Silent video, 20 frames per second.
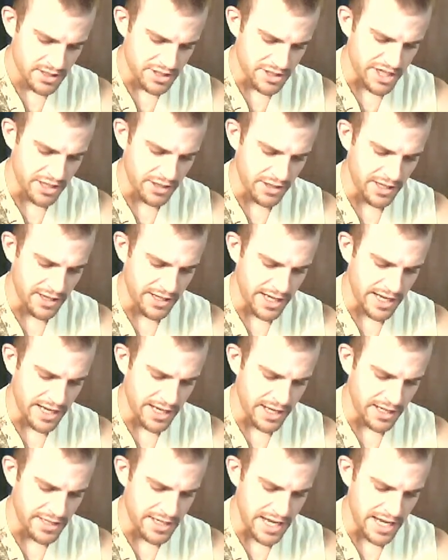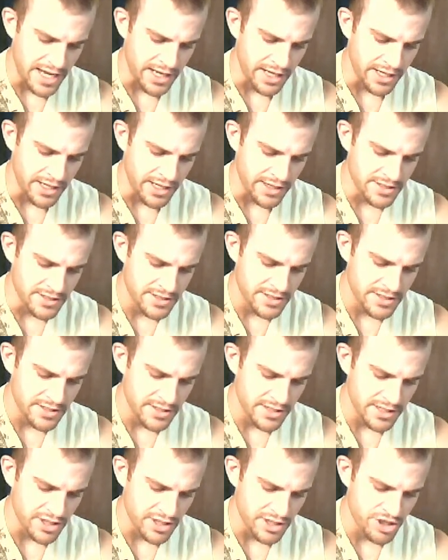gently neighing as
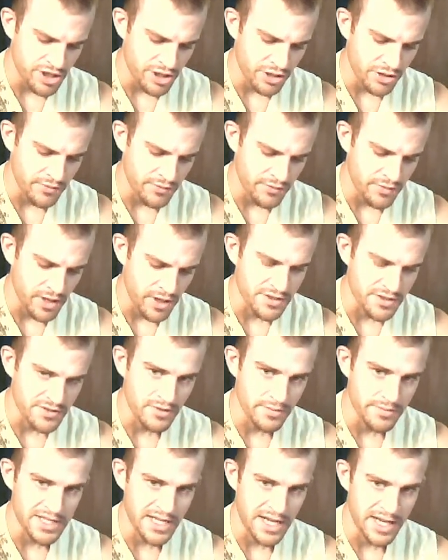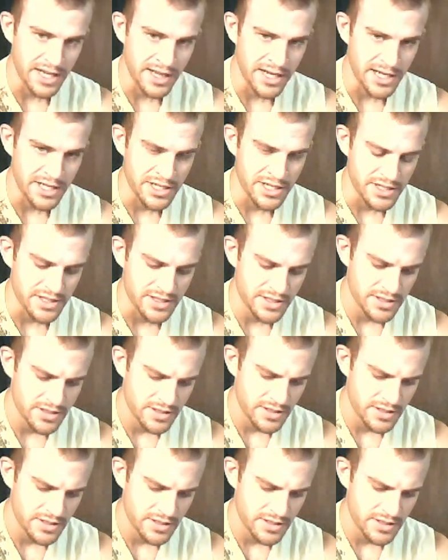he shook the frost from his eyelashes.